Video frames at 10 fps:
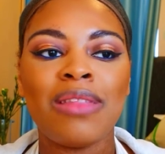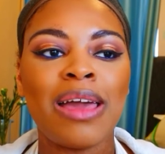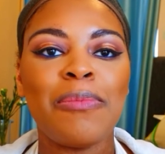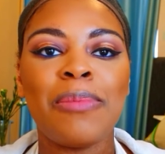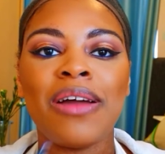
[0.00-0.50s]

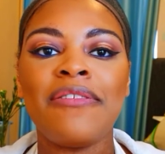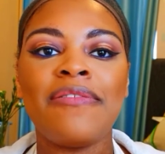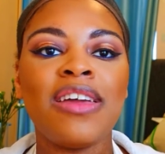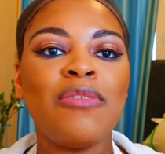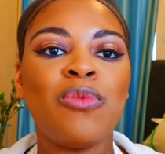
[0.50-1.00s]
like my
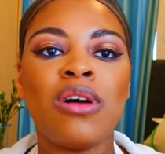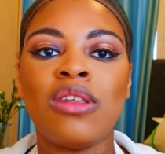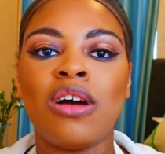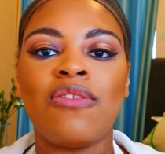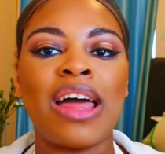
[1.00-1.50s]
favorite
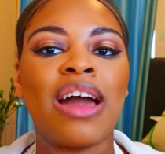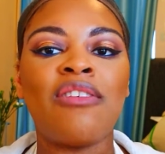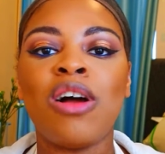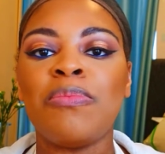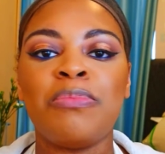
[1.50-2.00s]
one of like I've
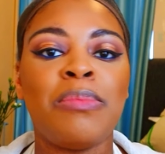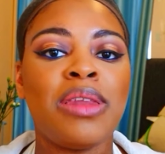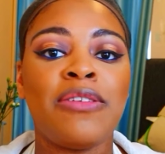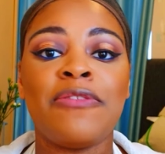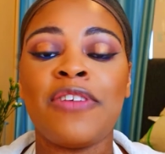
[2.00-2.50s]
got
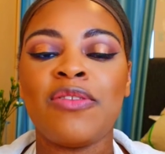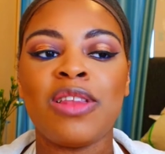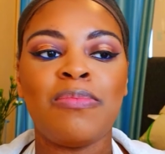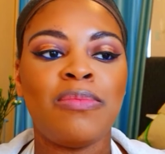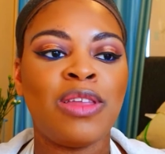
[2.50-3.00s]
many
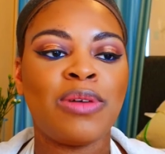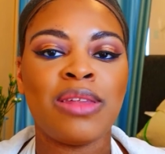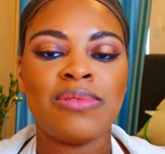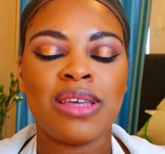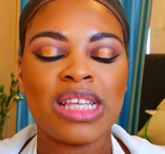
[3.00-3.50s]
favorite liquid
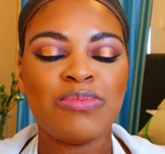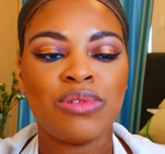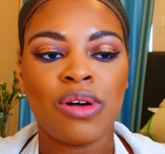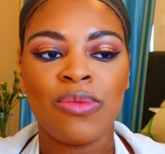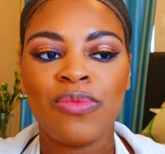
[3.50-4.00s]
lipsticks
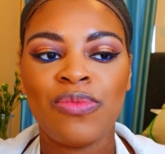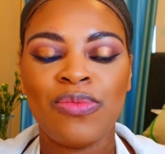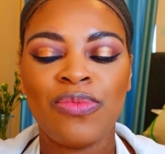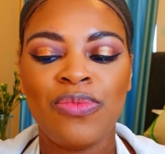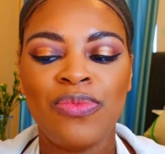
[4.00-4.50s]
but
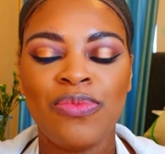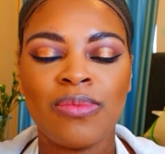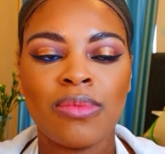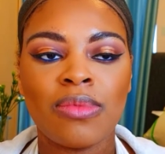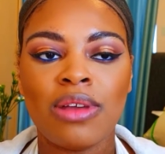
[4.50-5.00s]

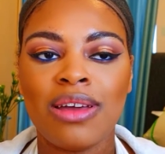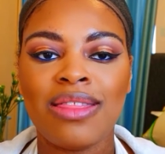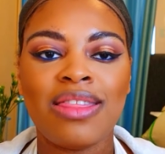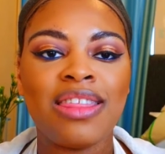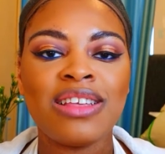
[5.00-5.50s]

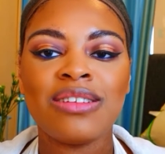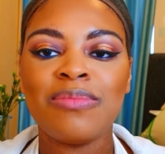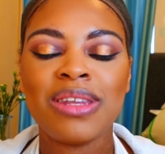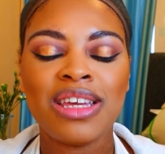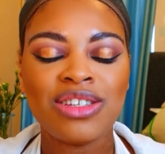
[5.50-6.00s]
this
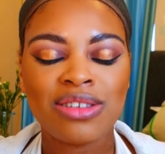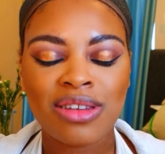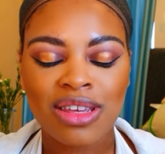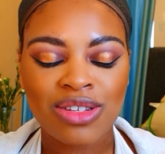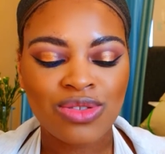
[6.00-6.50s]

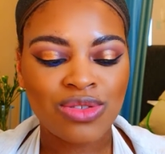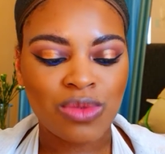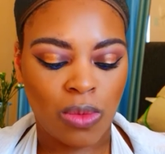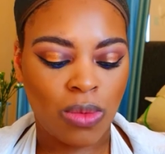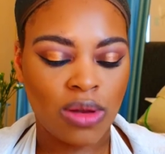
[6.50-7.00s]
combination is
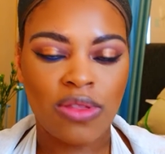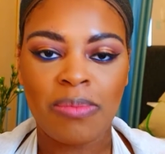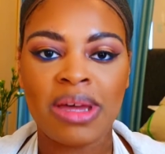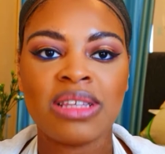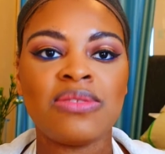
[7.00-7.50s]
just one of the
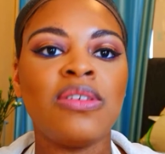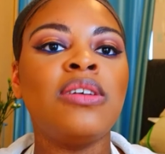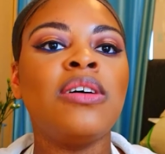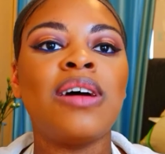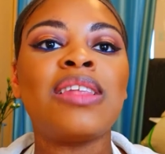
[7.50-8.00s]
best
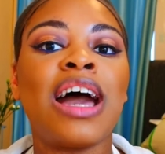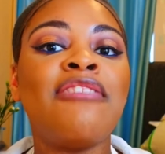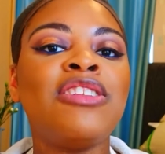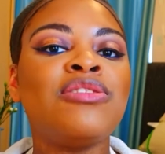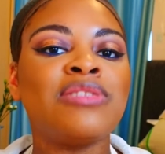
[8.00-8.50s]
but I
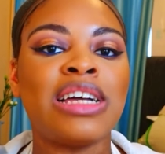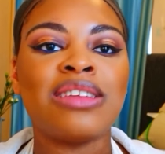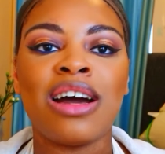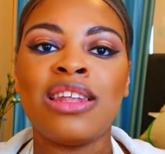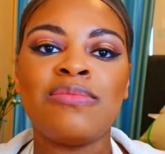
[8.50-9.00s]
really do like
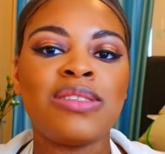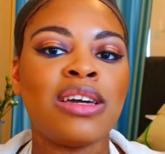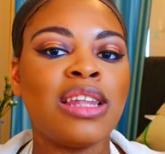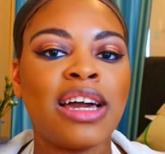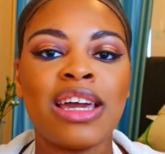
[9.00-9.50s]
dark
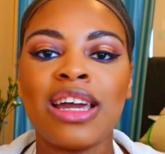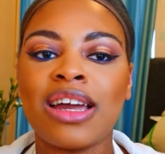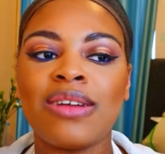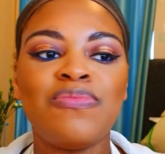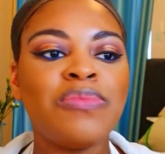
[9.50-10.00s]
lipstick like
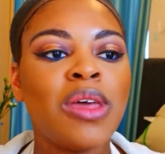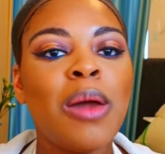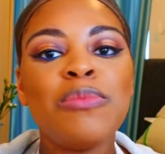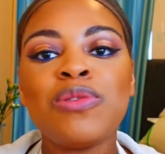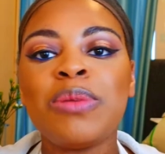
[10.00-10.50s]

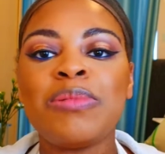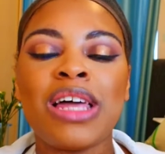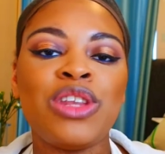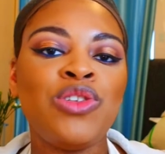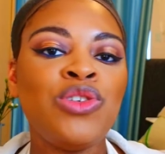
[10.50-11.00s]
some people
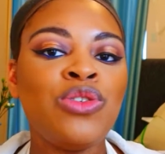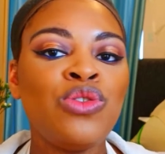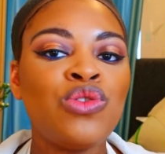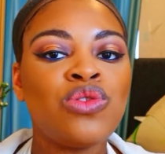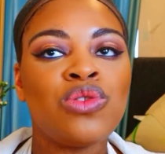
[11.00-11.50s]
like
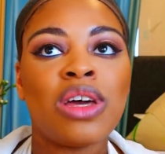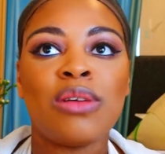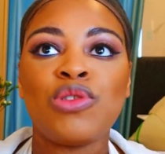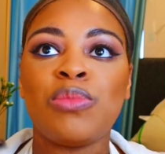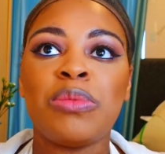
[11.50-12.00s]
nudes
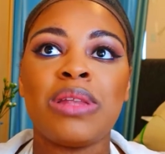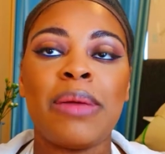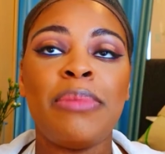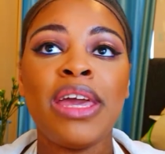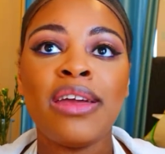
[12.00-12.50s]
um some people
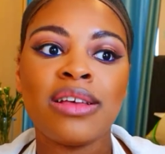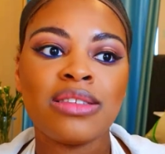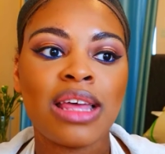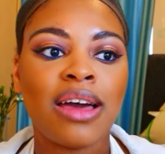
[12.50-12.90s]
like pinks